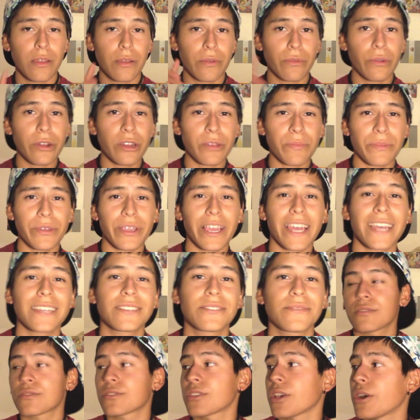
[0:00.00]
What up, you
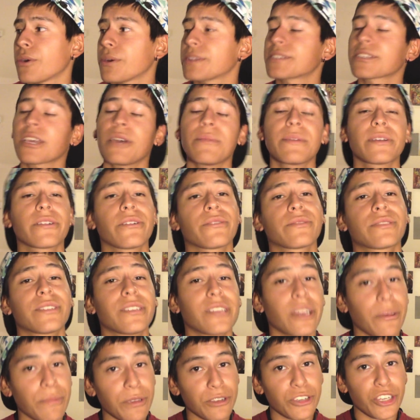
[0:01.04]
guys? So it's coming close
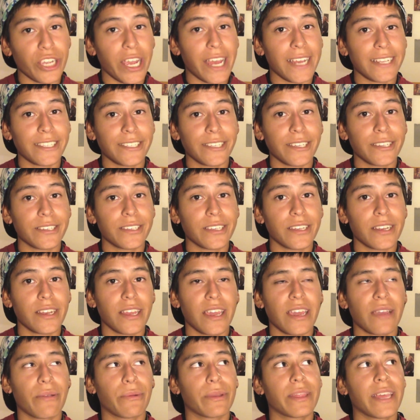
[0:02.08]
to WGI season,
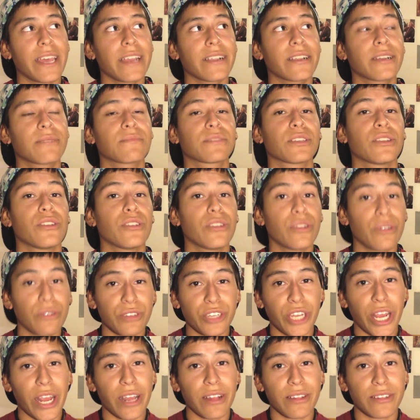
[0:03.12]
and with that comes a new
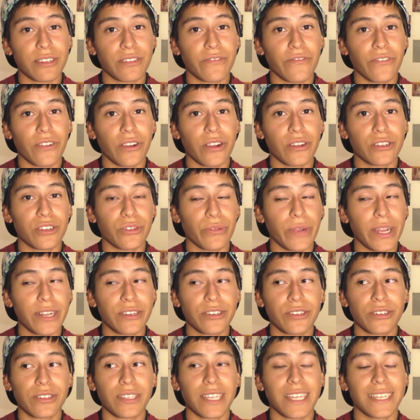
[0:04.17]
challenge for
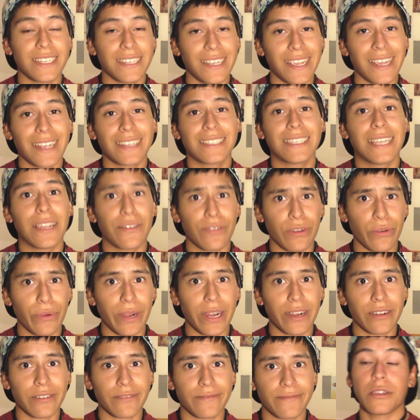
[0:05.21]
directors and techs
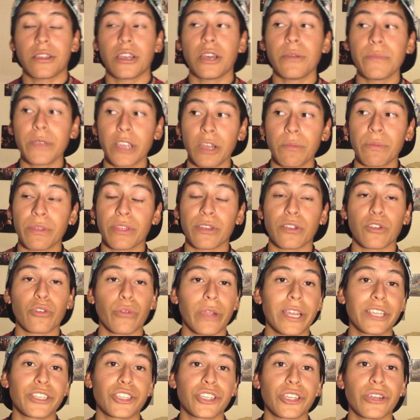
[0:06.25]
everywhere. Coming up with a
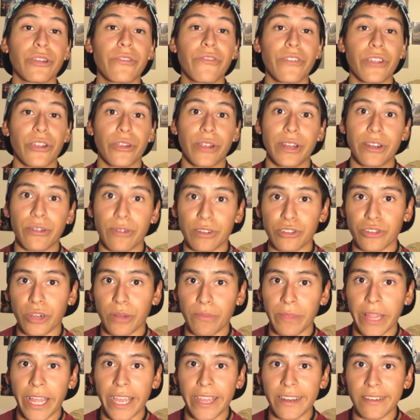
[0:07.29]
great show for your indoor
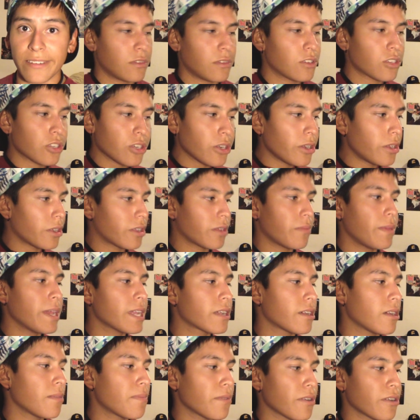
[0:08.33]
drumline. Sure, you can make
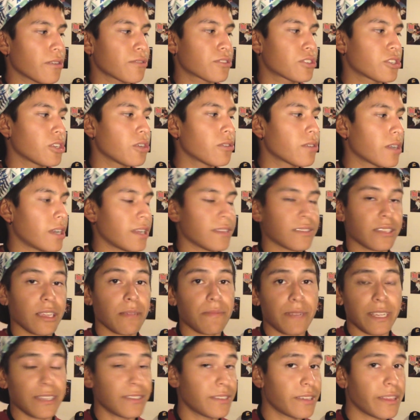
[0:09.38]
up your own show concept,
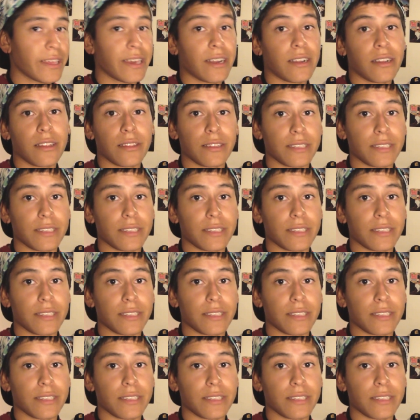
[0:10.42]
I see that all the